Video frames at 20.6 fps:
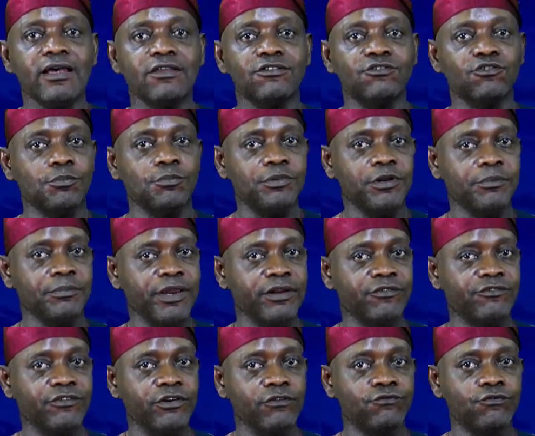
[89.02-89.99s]

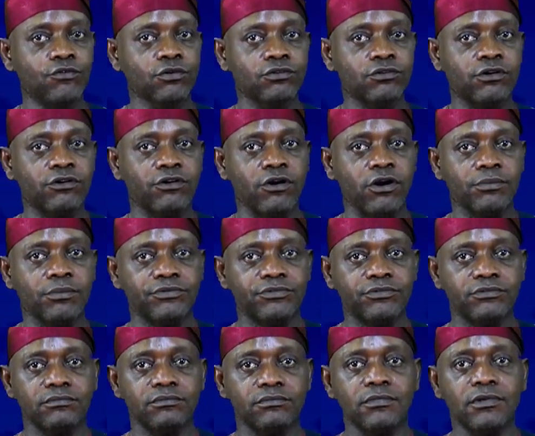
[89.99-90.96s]
supplementary food crops.
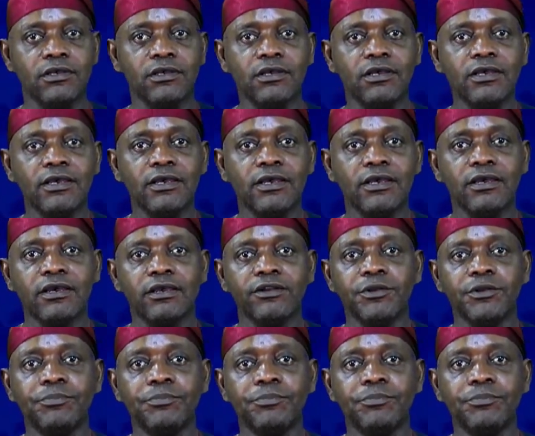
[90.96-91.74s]
The